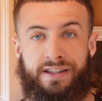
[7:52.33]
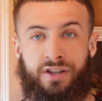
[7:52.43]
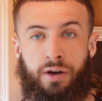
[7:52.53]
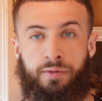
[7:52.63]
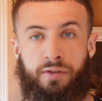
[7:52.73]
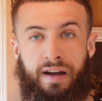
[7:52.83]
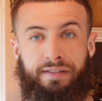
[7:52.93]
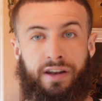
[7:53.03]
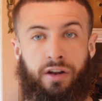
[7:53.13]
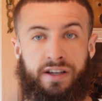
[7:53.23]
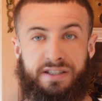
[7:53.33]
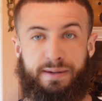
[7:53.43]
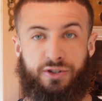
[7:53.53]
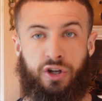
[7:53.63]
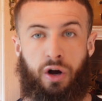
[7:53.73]
in terms of having an
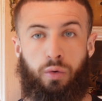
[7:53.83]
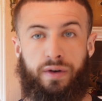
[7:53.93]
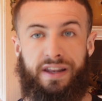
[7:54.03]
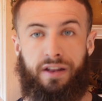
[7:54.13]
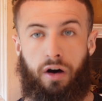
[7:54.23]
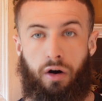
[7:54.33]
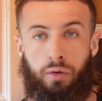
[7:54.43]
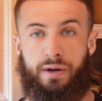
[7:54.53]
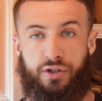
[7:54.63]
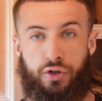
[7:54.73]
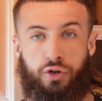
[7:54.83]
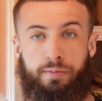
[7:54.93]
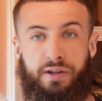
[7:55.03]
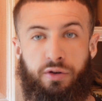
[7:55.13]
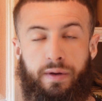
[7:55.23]
isometric hold in the hole, which you
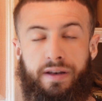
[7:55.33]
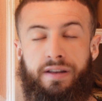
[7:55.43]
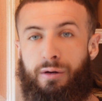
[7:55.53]
should be doing